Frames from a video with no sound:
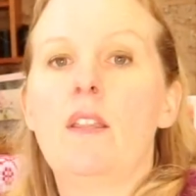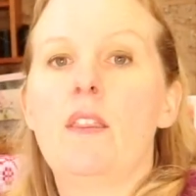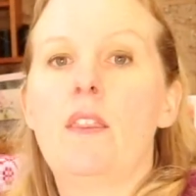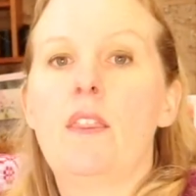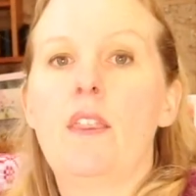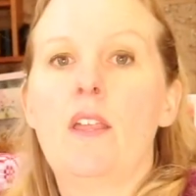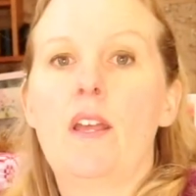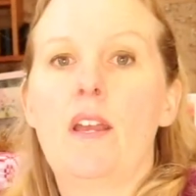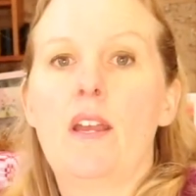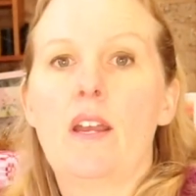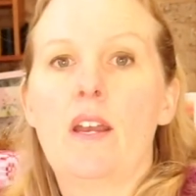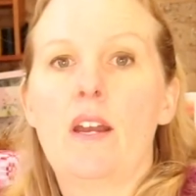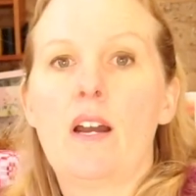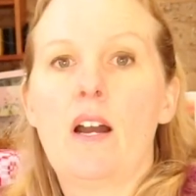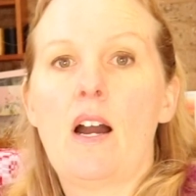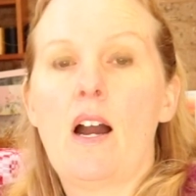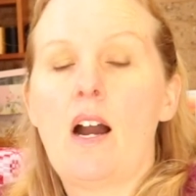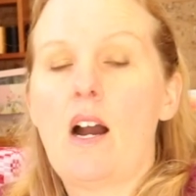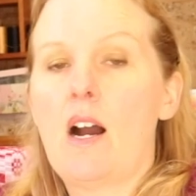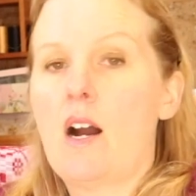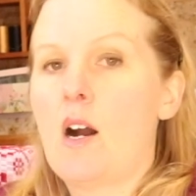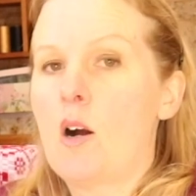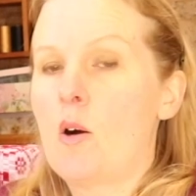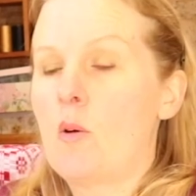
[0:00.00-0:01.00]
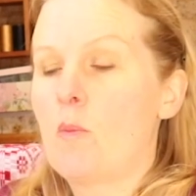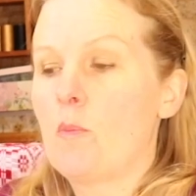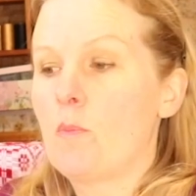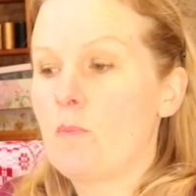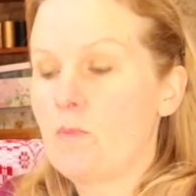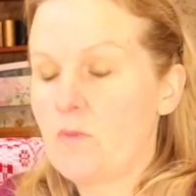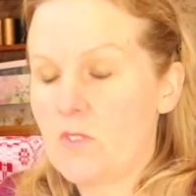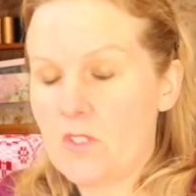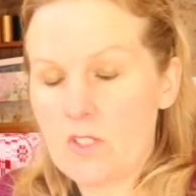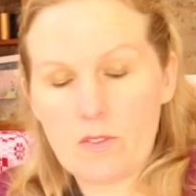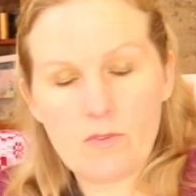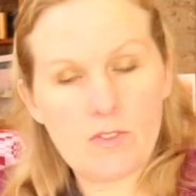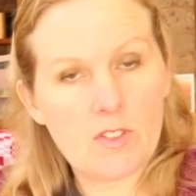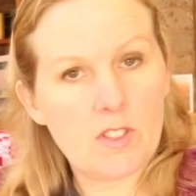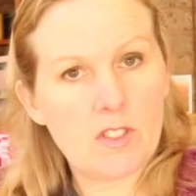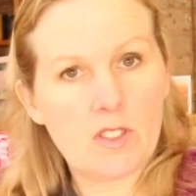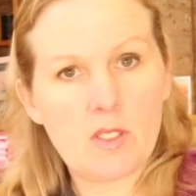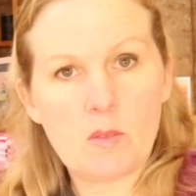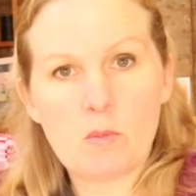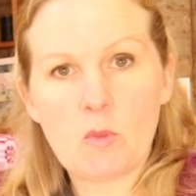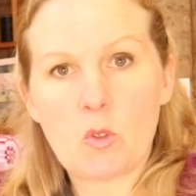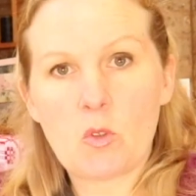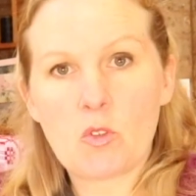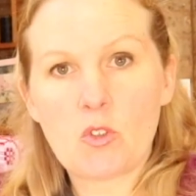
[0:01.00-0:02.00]
There are
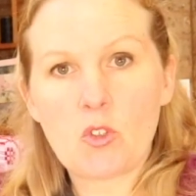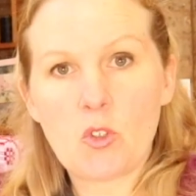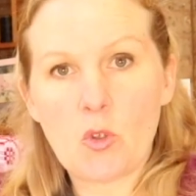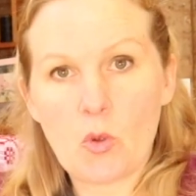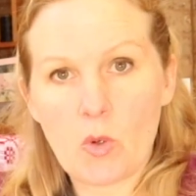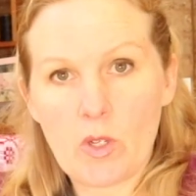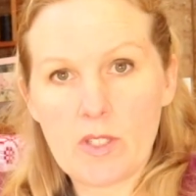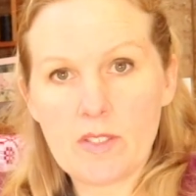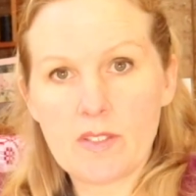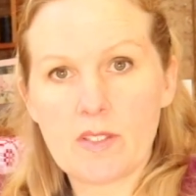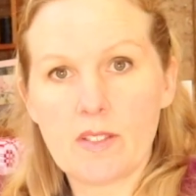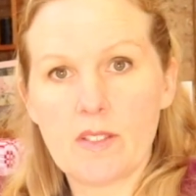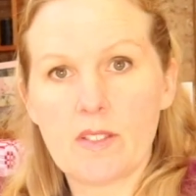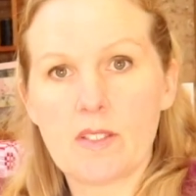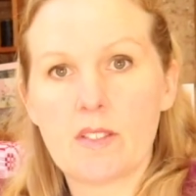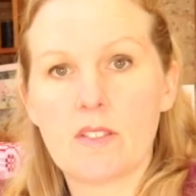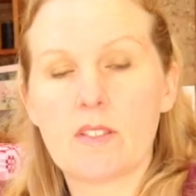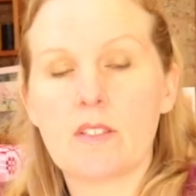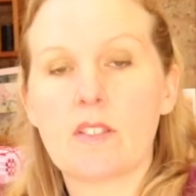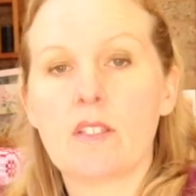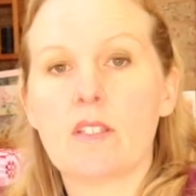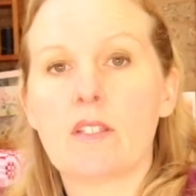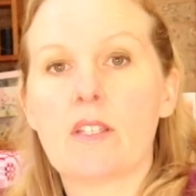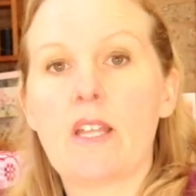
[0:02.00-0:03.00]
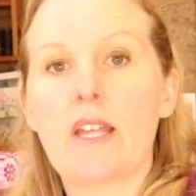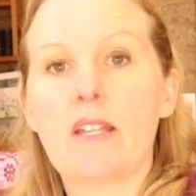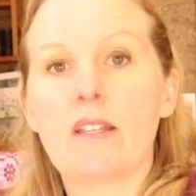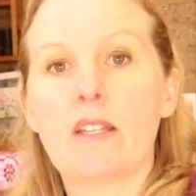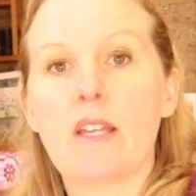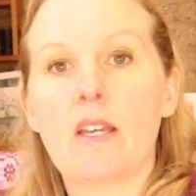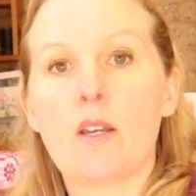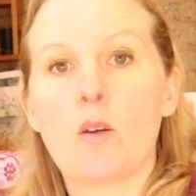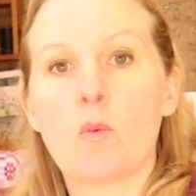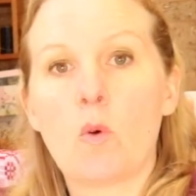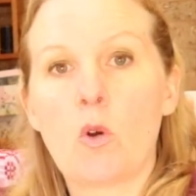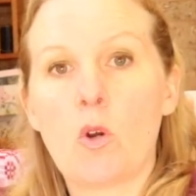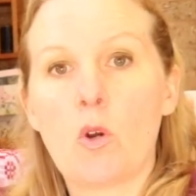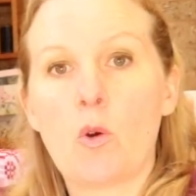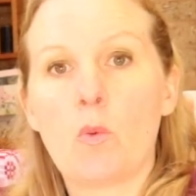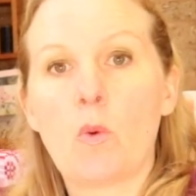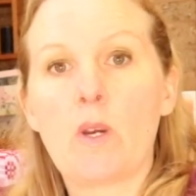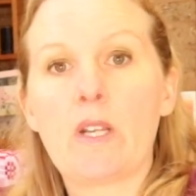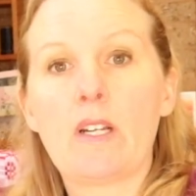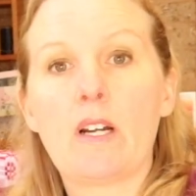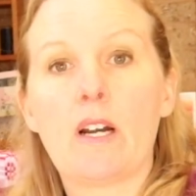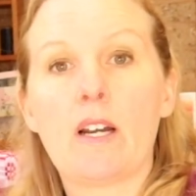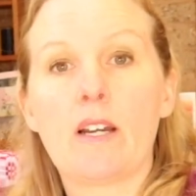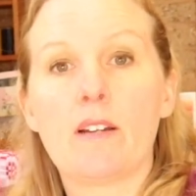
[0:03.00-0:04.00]
definitely more choices than there were
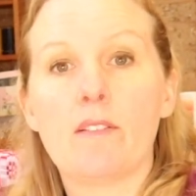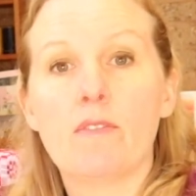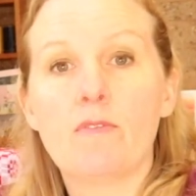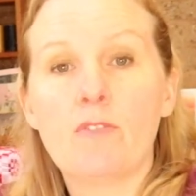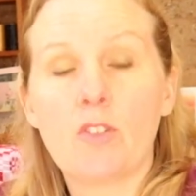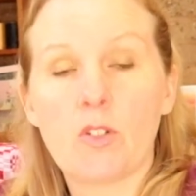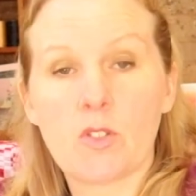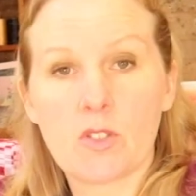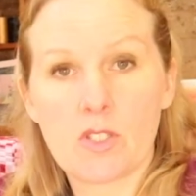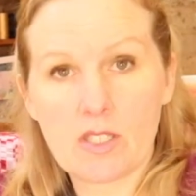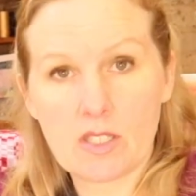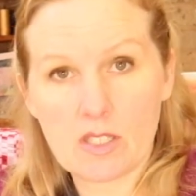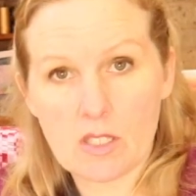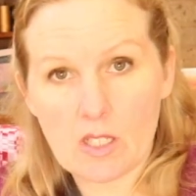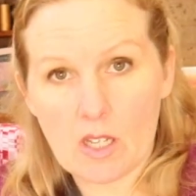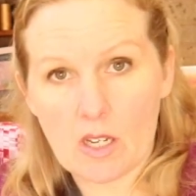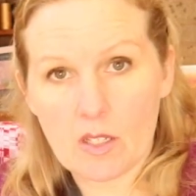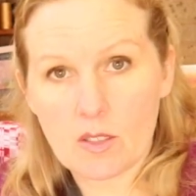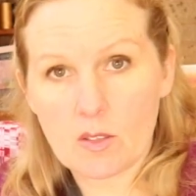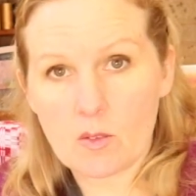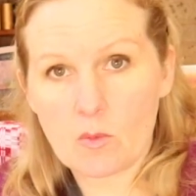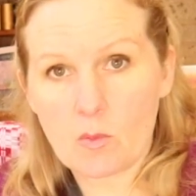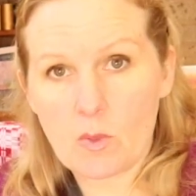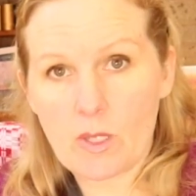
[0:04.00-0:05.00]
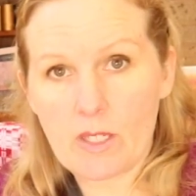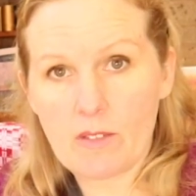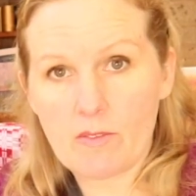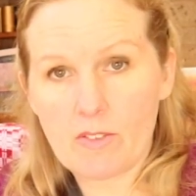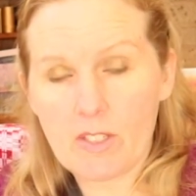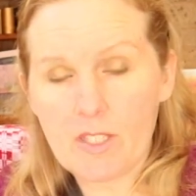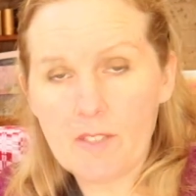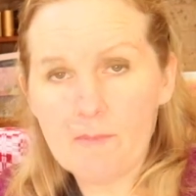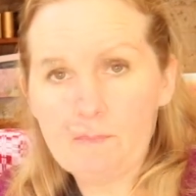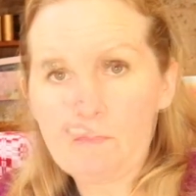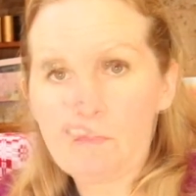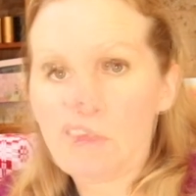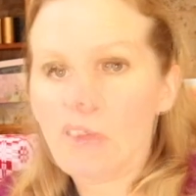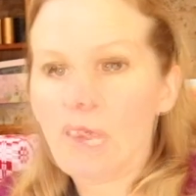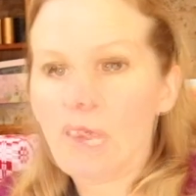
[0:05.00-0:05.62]
when I first started weaving.